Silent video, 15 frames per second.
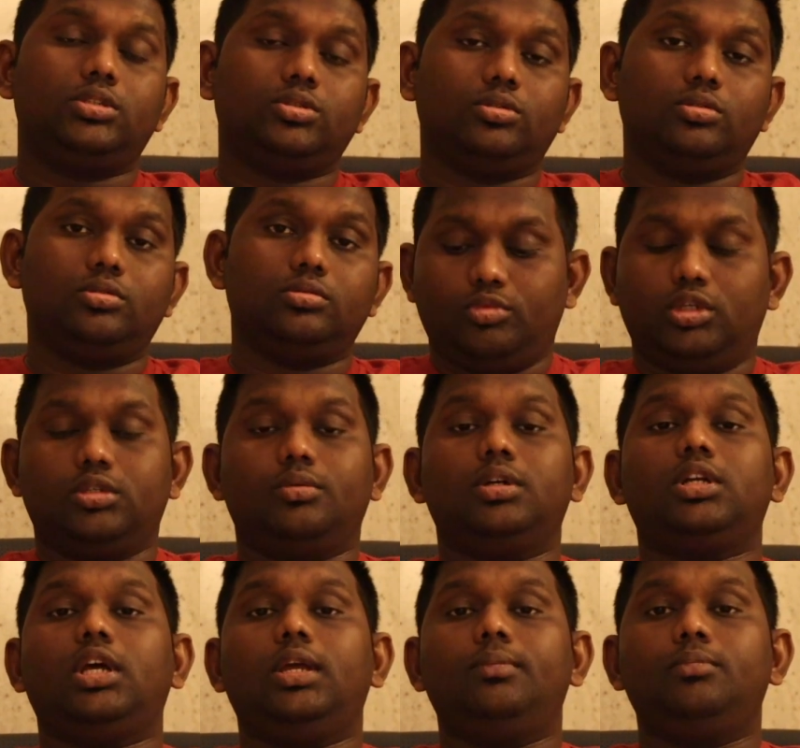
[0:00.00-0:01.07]
So
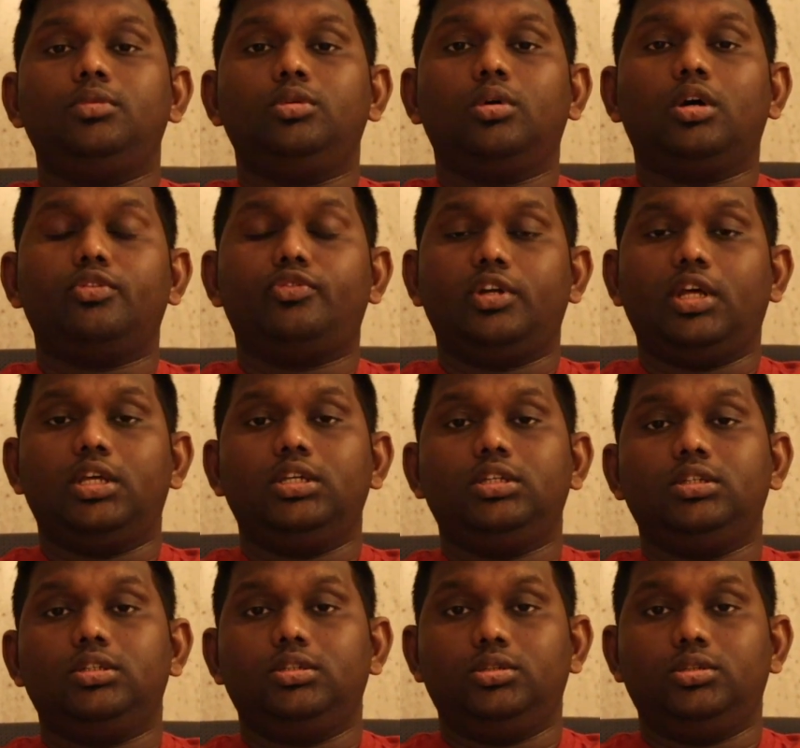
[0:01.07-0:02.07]
whatever time you are flying,